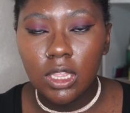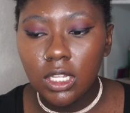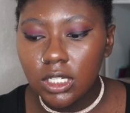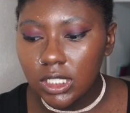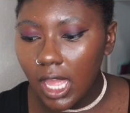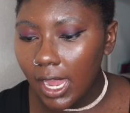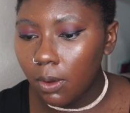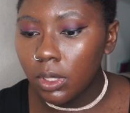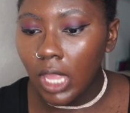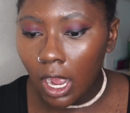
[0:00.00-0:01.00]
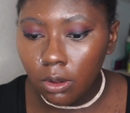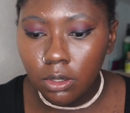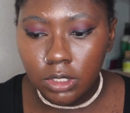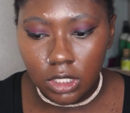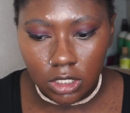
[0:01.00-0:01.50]
looks like without
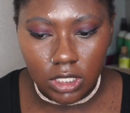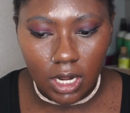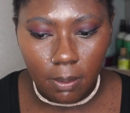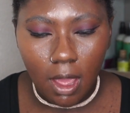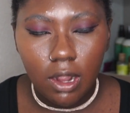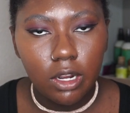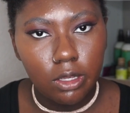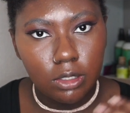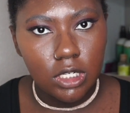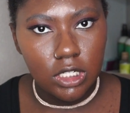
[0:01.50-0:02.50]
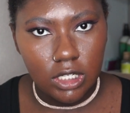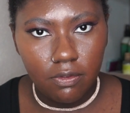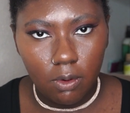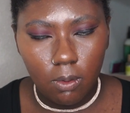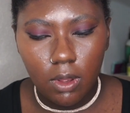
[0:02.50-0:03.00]
using their setting powder and using a
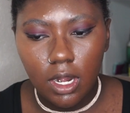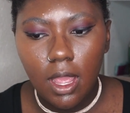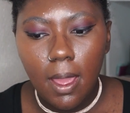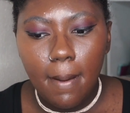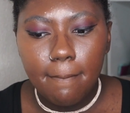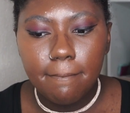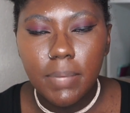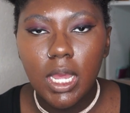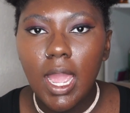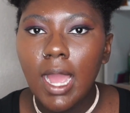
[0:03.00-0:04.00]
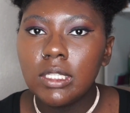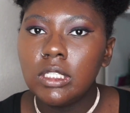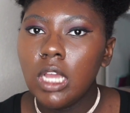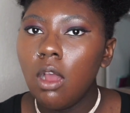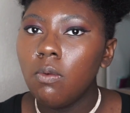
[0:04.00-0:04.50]
different one. But I
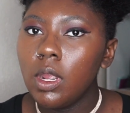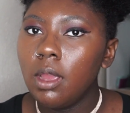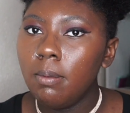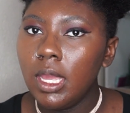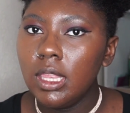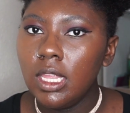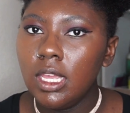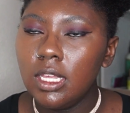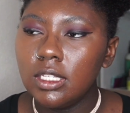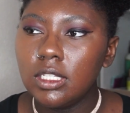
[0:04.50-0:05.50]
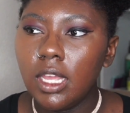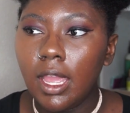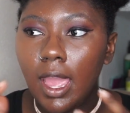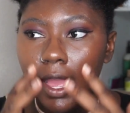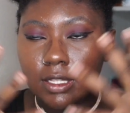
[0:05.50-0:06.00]
don't recommend this like
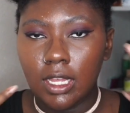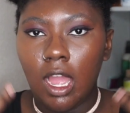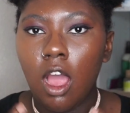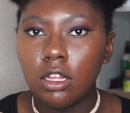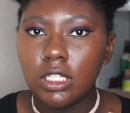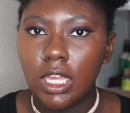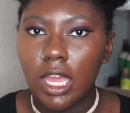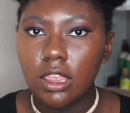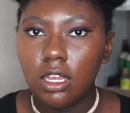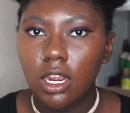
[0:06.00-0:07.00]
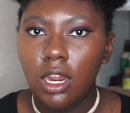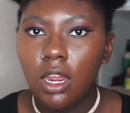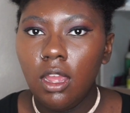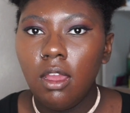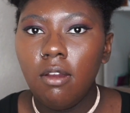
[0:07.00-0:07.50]
all together
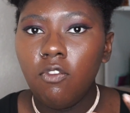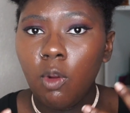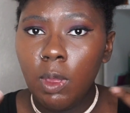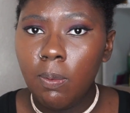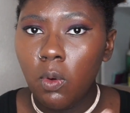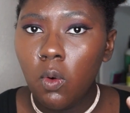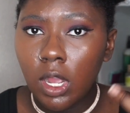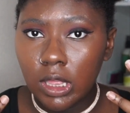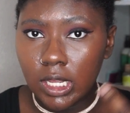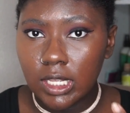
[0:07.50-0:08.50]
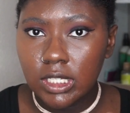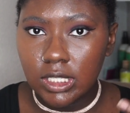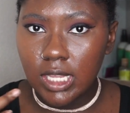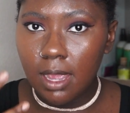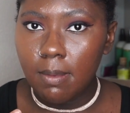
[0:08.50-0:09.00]
for people who are looking
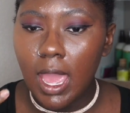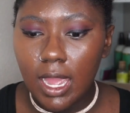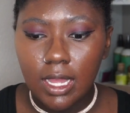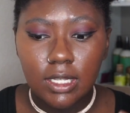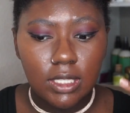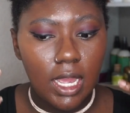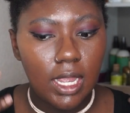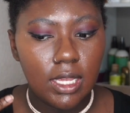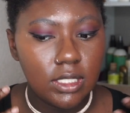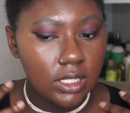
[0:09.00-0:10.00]
to stay matte, because like